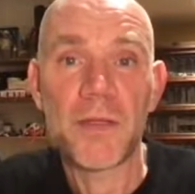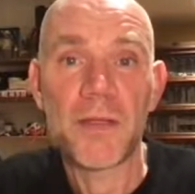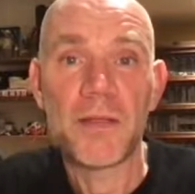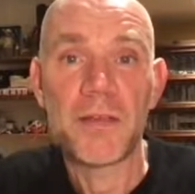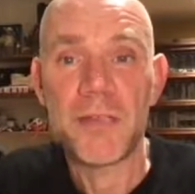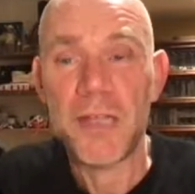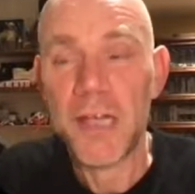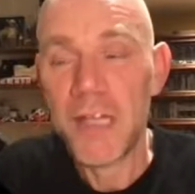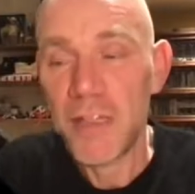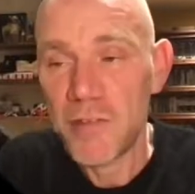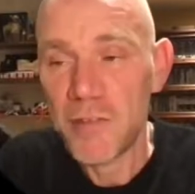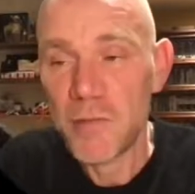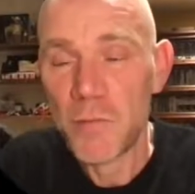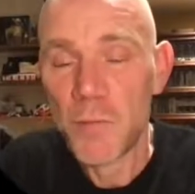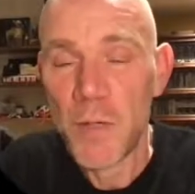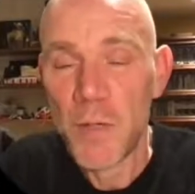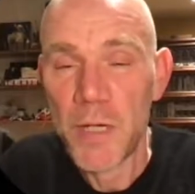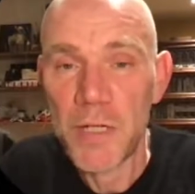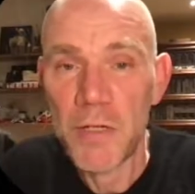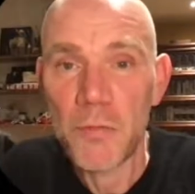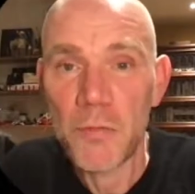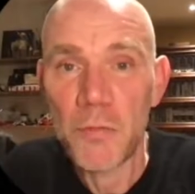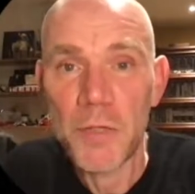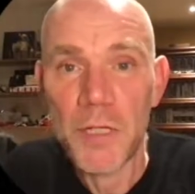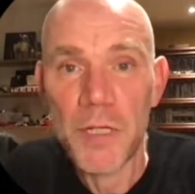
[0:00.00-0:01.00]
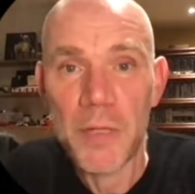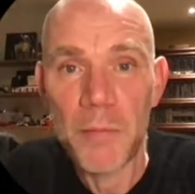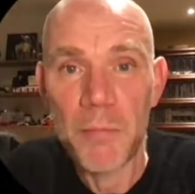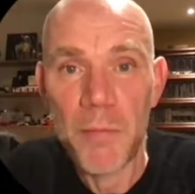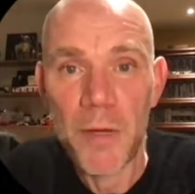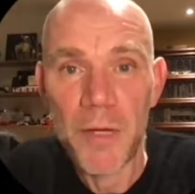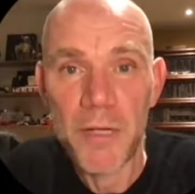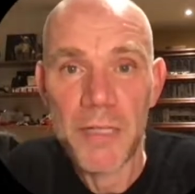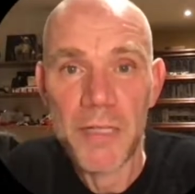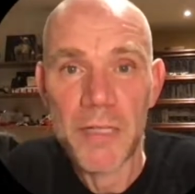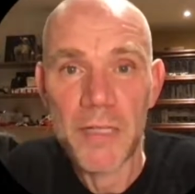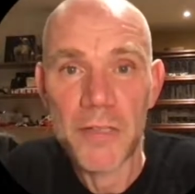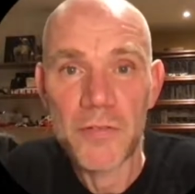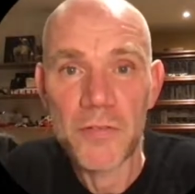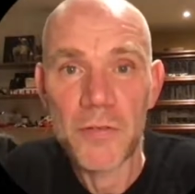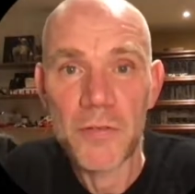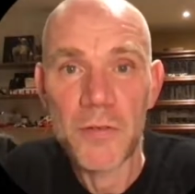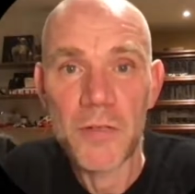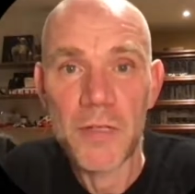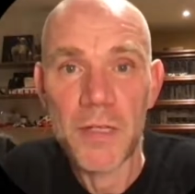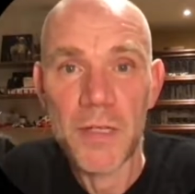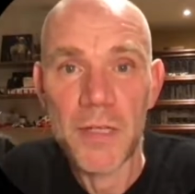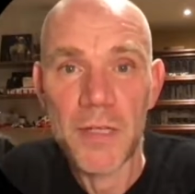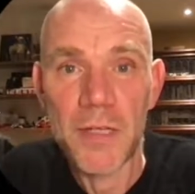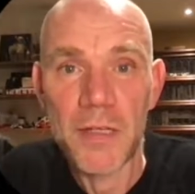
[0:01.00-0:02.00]
That's where the real money is
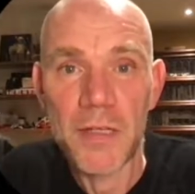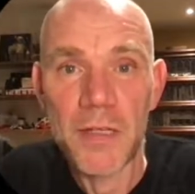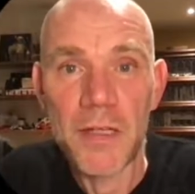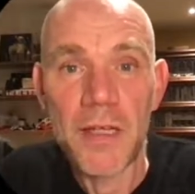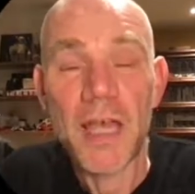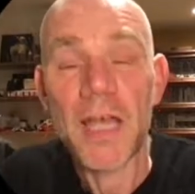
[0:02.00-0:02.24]
today.